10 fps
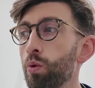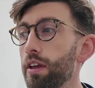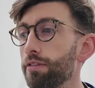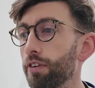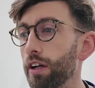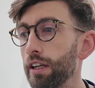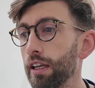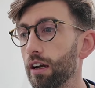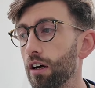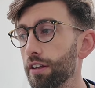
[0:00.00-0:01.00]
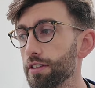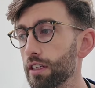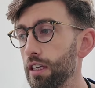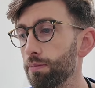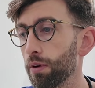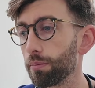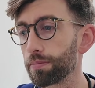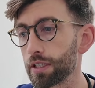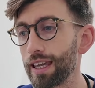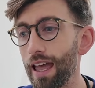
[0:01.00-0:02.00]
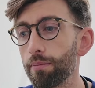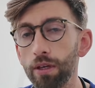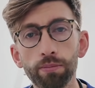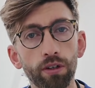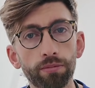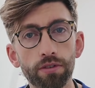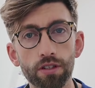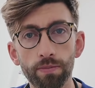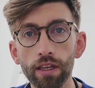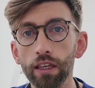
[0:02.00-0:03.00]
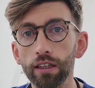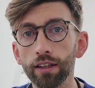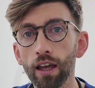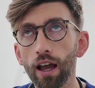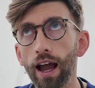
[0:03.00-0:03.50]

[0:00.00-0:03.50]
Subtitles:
we're finding it hard to keep up, to get people up to speed